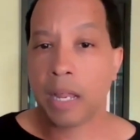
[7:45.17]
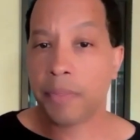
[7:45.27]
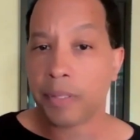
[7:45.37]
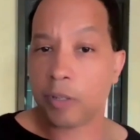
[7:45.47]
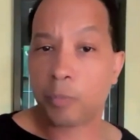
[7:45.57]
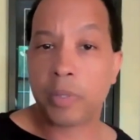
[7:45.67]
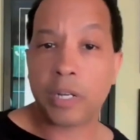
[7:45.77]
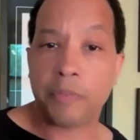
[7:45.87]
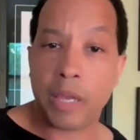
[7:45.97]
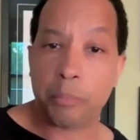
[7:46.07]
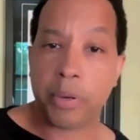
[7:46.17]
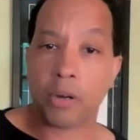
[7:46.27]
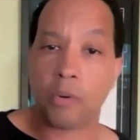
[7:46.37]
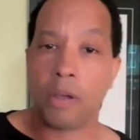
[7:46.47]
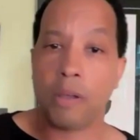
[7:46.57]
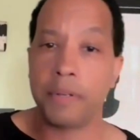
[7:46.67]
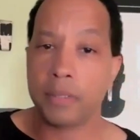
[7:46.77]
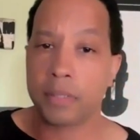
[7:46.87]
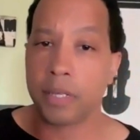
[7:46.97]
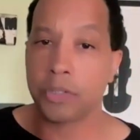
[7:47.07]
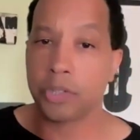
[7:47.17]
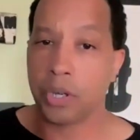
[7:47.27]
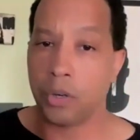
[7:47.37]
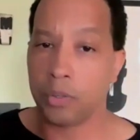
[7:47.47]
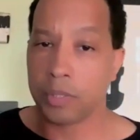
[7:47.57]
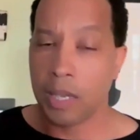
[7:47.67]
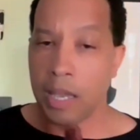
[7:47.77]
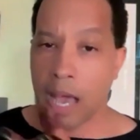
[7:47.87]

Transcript: I think there's plenty of empirical evidence that shows